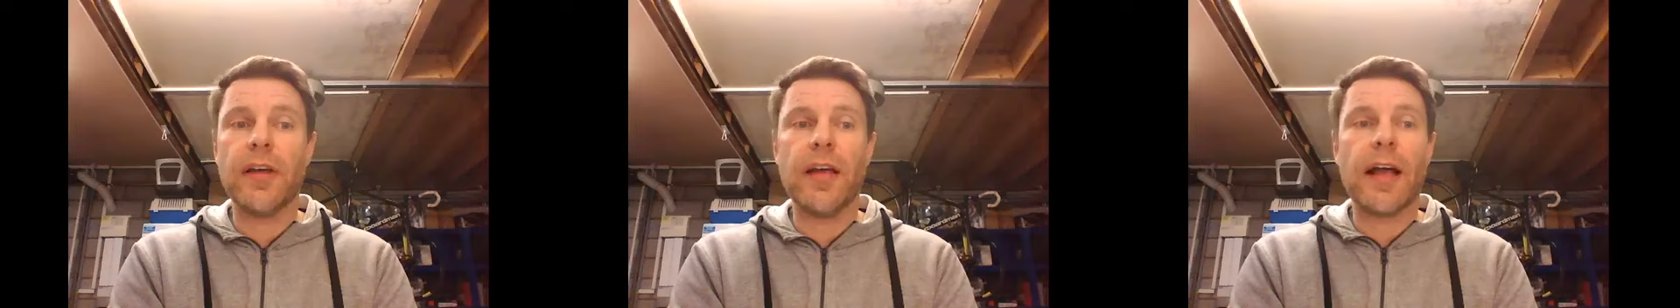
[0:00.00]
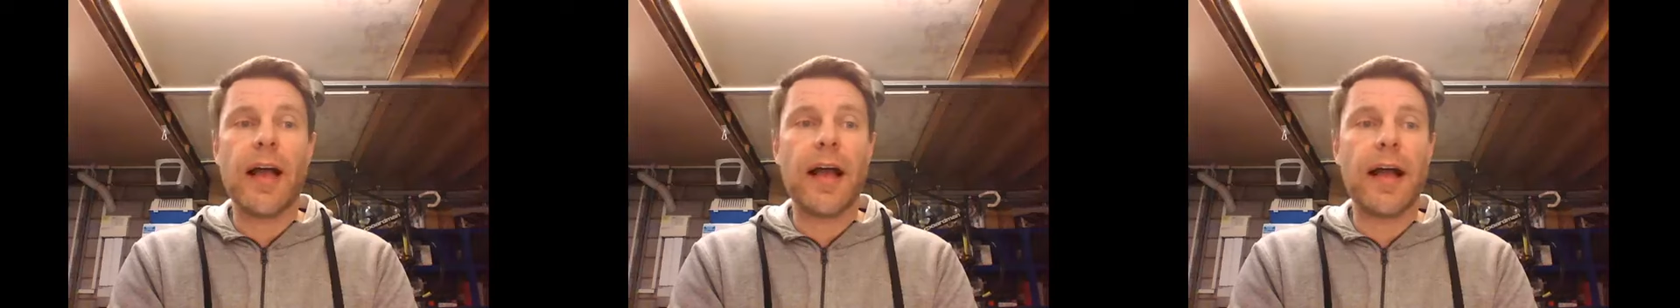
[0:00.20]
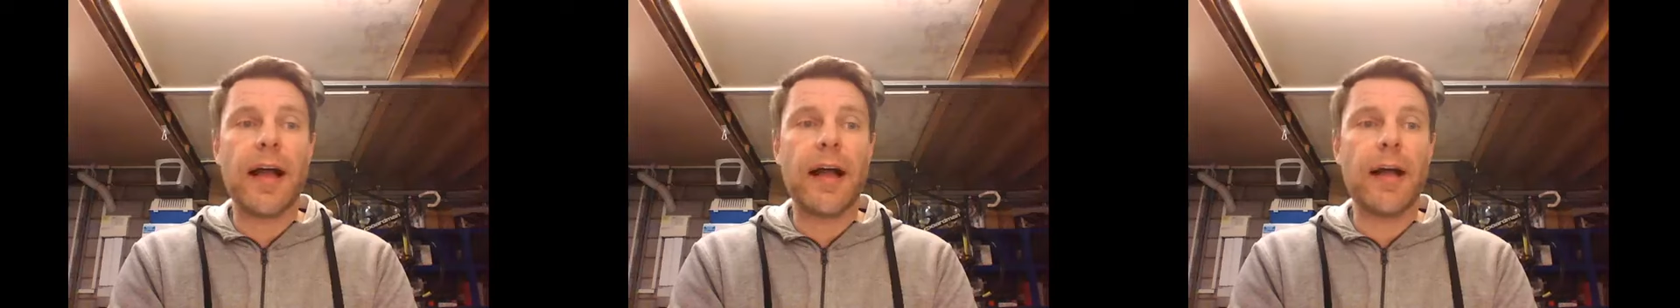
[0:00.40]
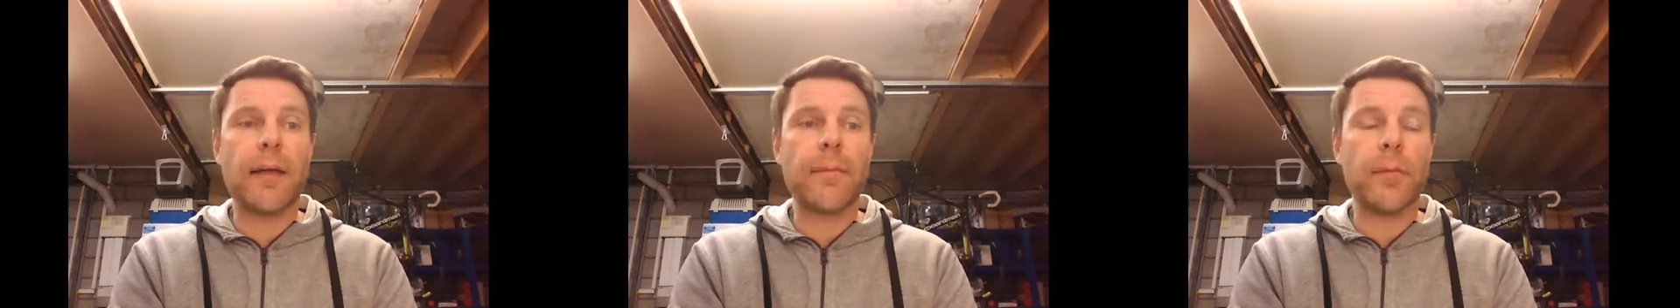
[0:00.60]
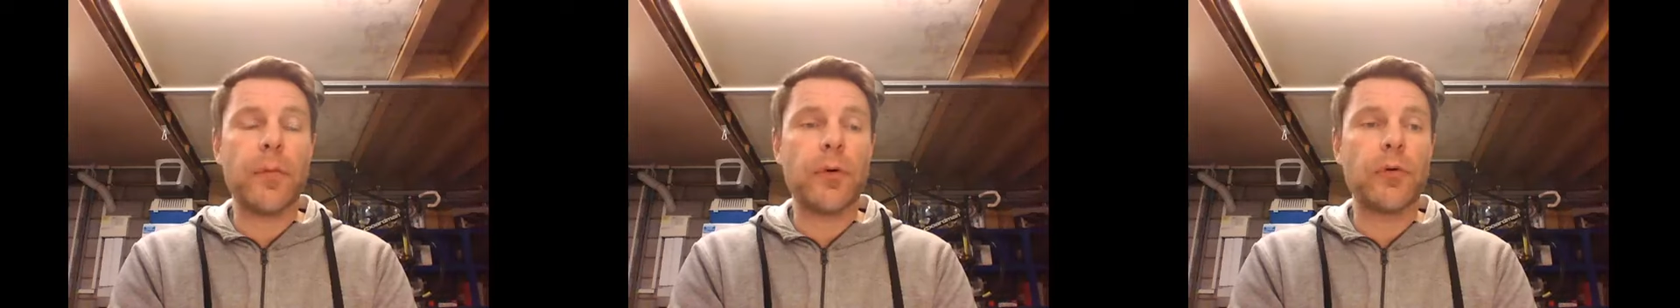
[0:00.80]

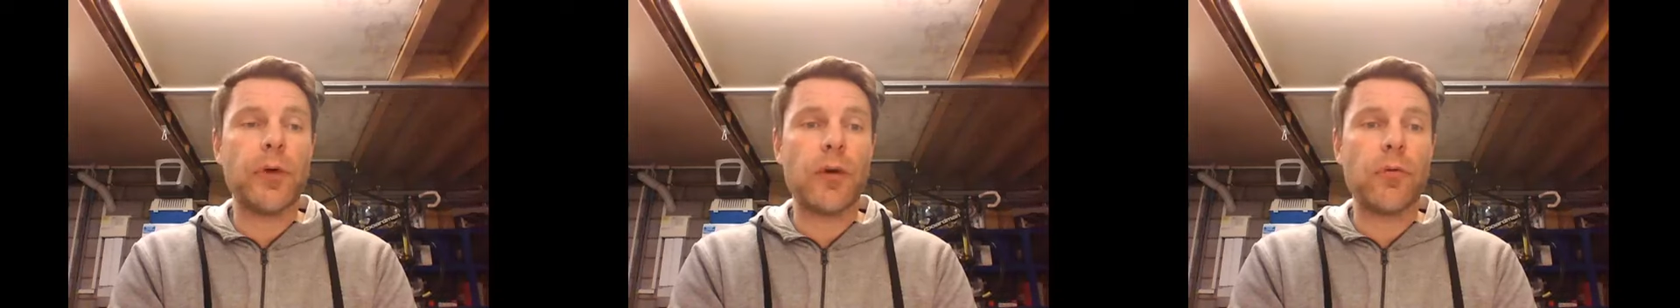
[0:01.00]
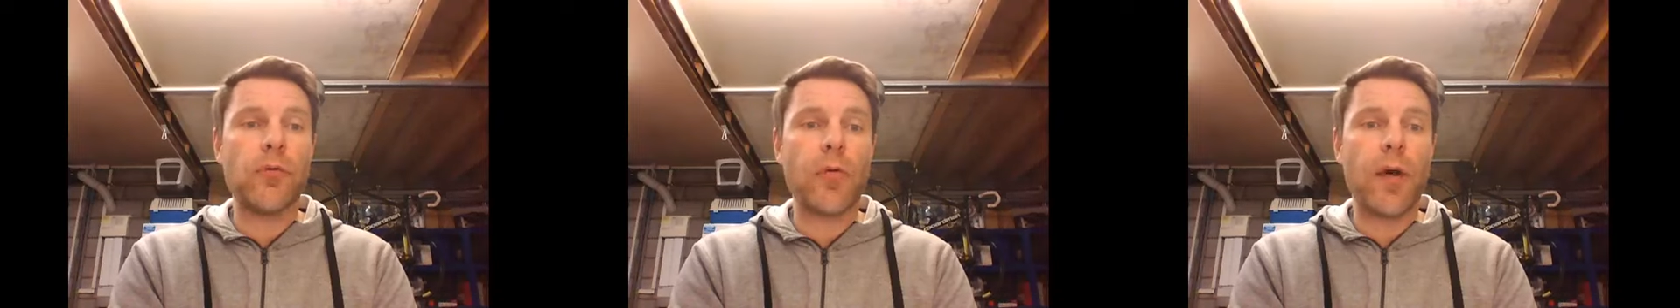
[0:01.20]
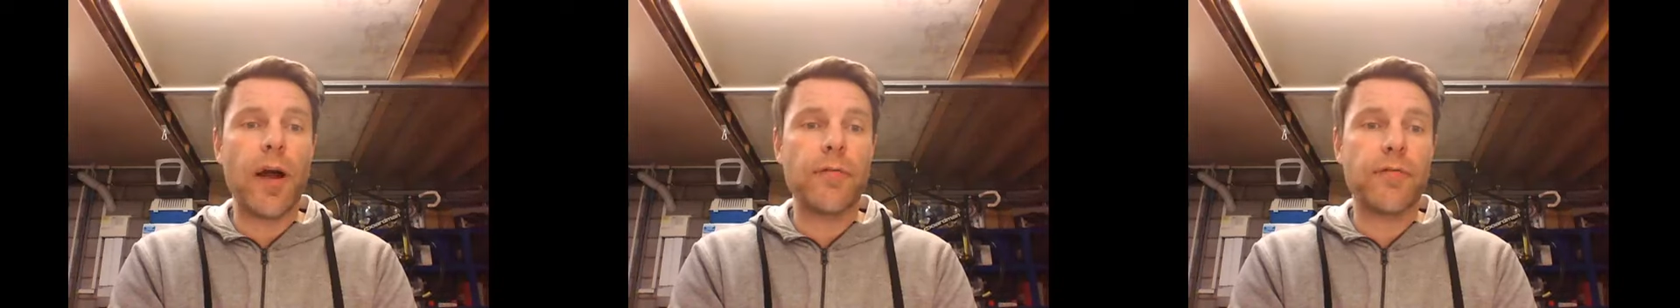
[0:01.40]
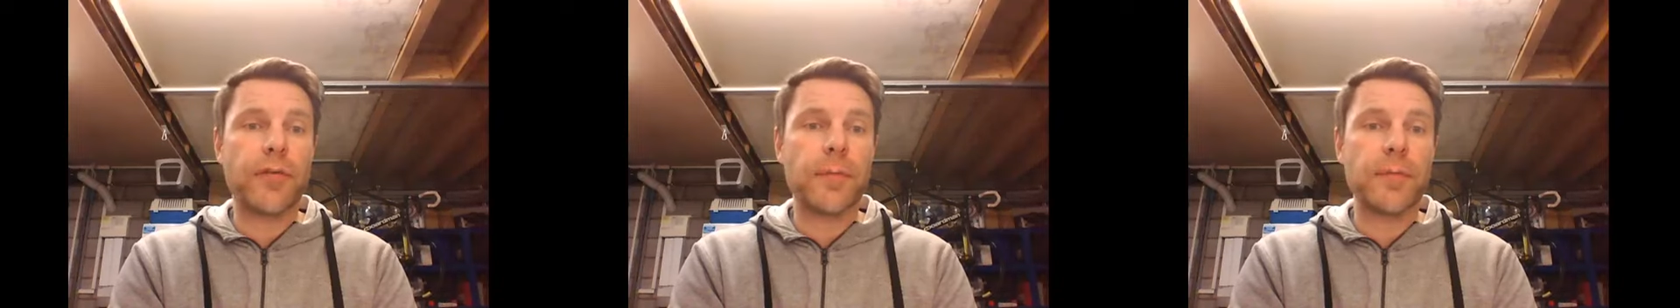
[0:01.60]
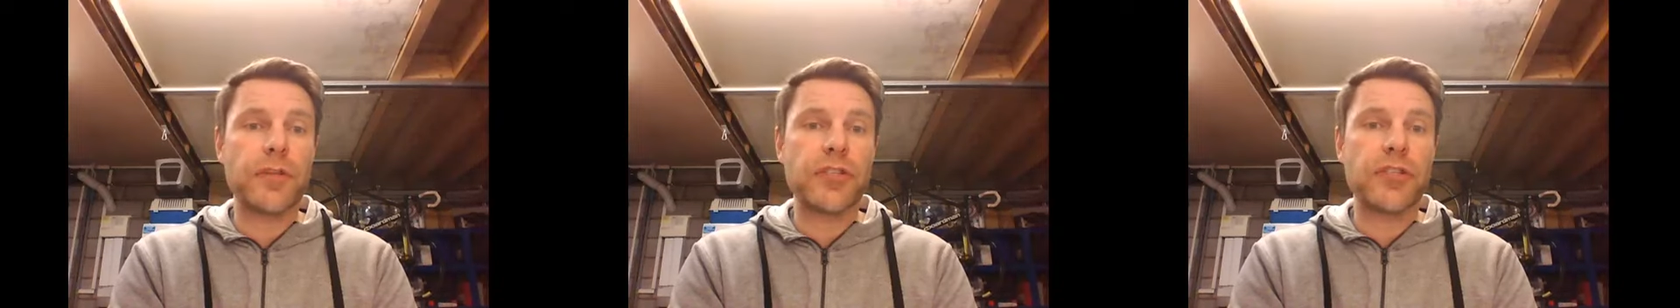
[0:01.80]
We'll go right
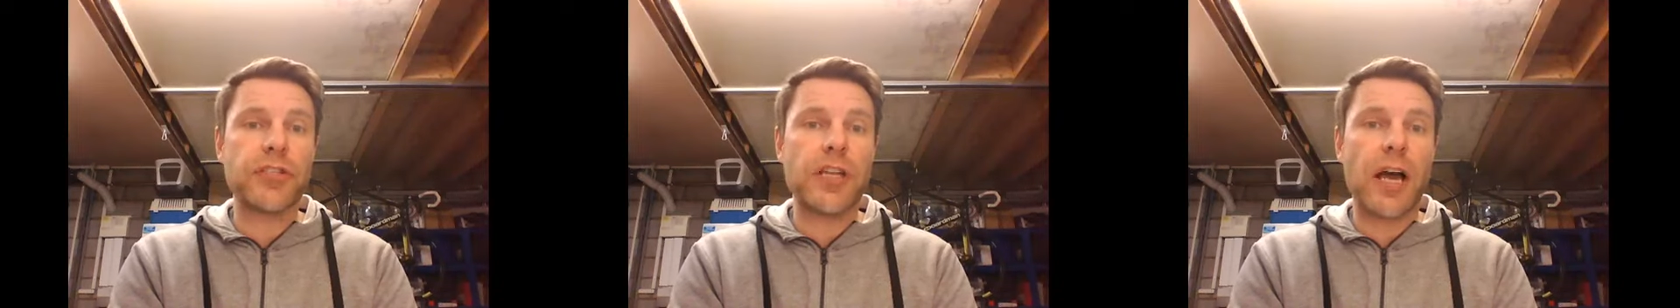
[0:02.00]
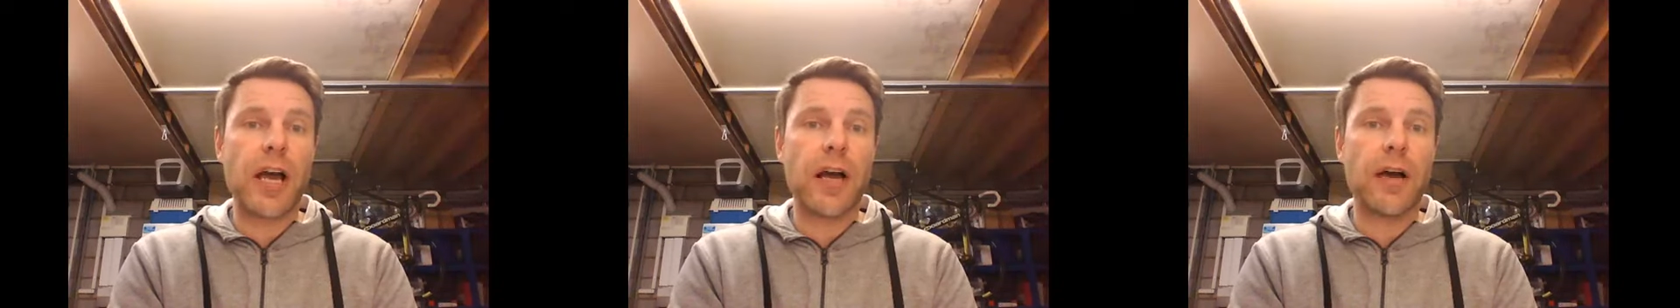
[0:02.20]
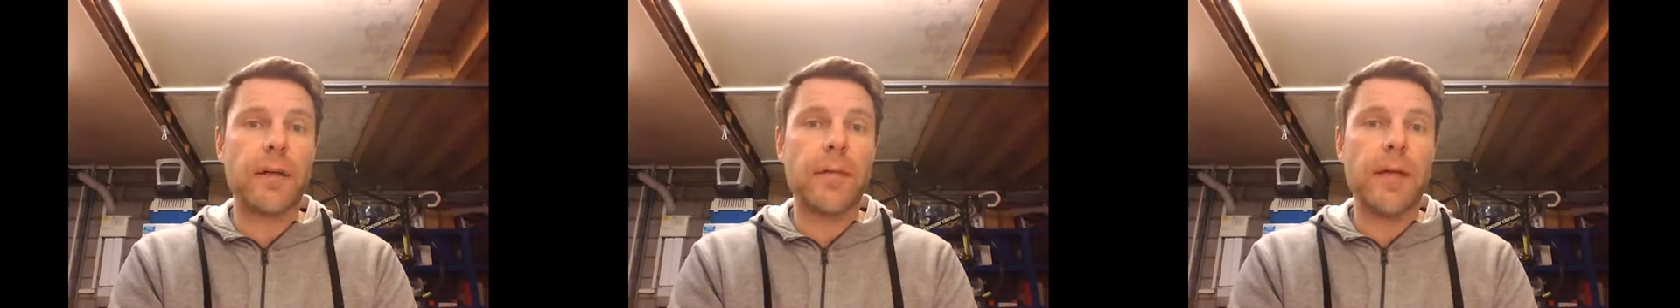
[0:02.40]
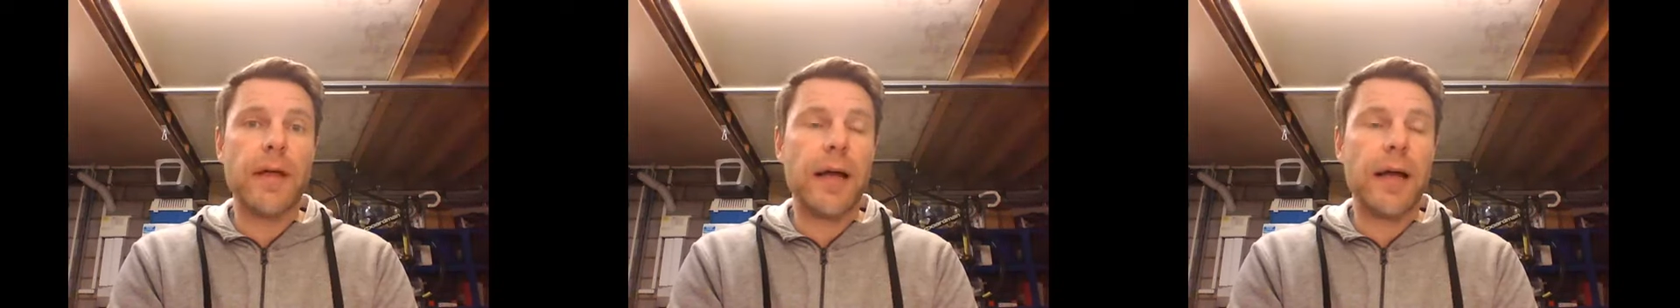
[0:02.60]
from the start.